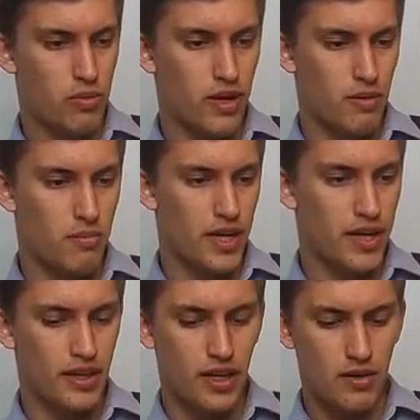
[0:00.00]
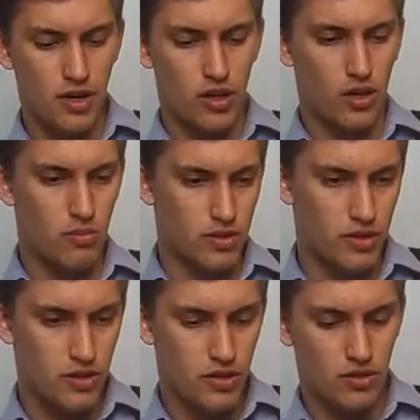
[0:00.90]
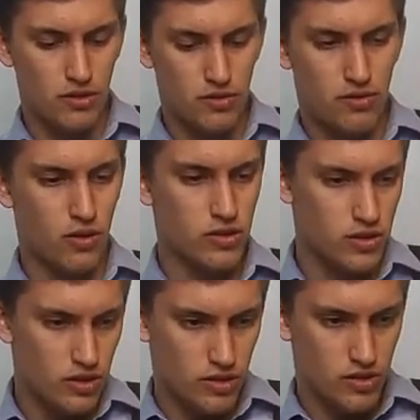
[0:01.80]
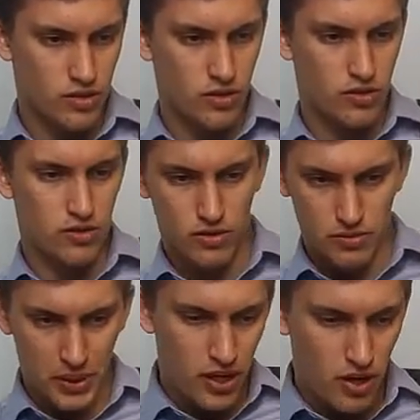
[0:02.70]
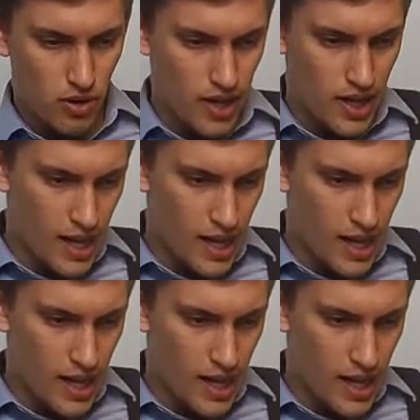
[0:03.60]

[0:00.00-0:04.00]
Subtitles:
up my theme, I'll open a new folder, new window,